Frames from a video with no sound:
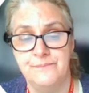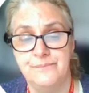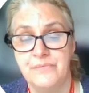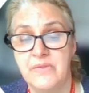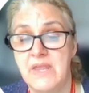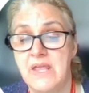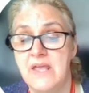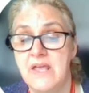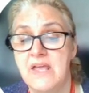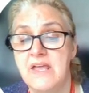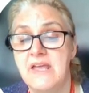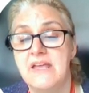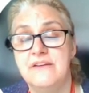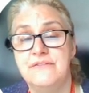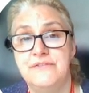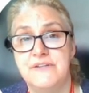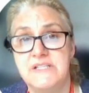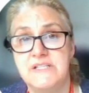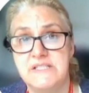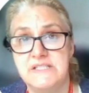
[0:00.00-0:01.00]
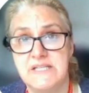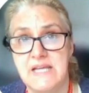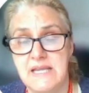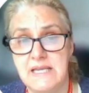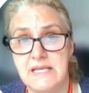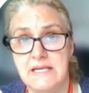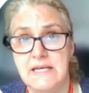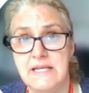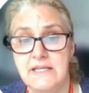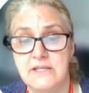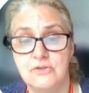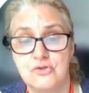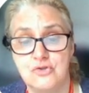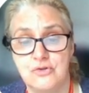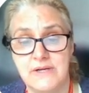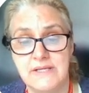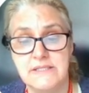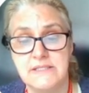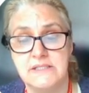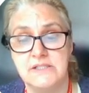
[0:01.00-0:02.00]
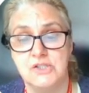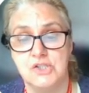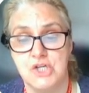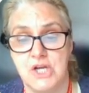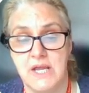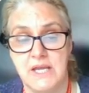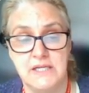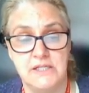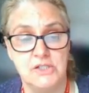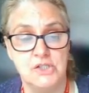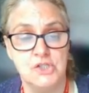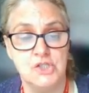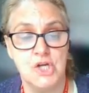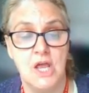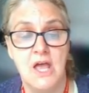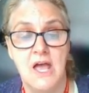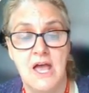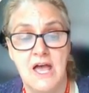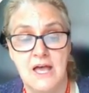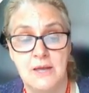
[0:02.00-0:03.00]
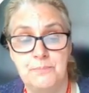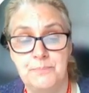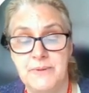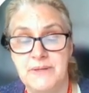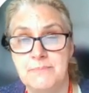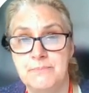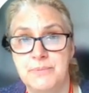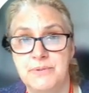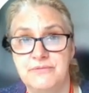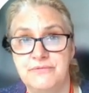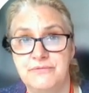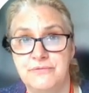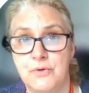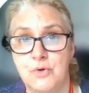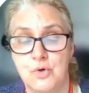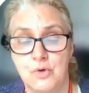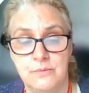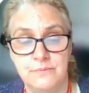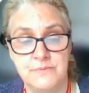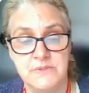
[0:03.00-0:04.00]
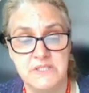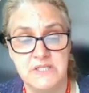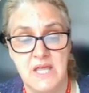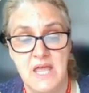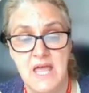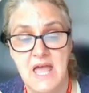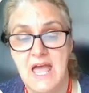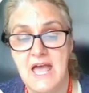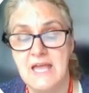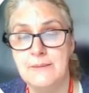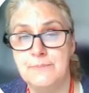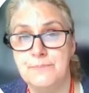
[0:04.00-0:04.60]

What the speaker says: There were limitations in the care provided. If a daily